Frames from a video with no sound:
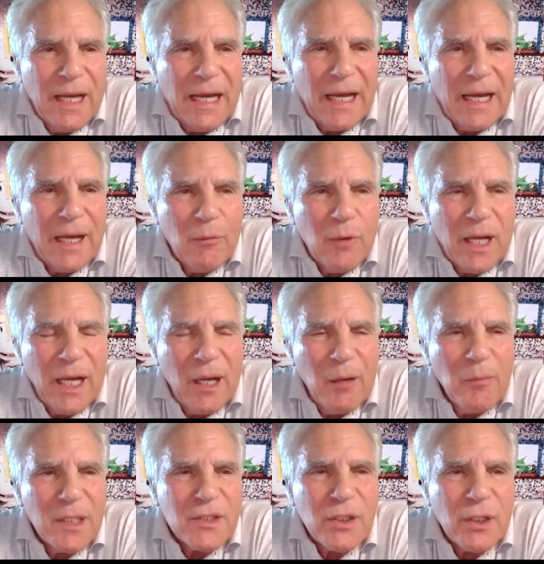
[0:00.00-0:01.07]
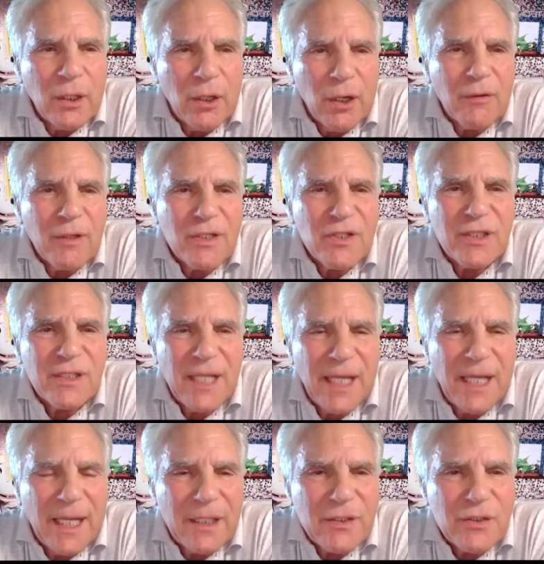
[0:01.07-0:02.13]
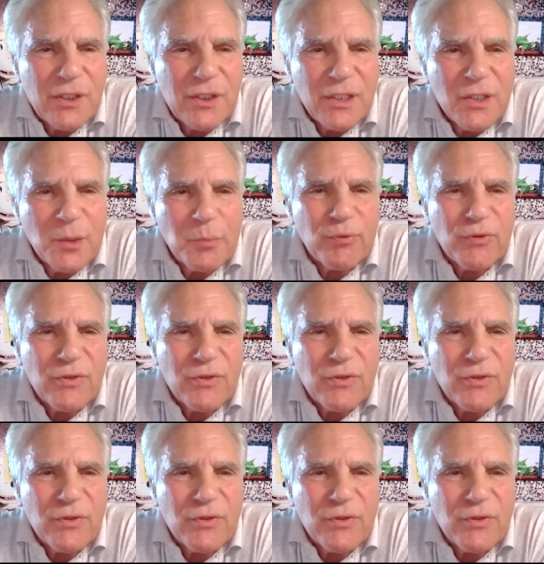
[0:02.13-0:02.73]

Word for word: how how much courage it takes just to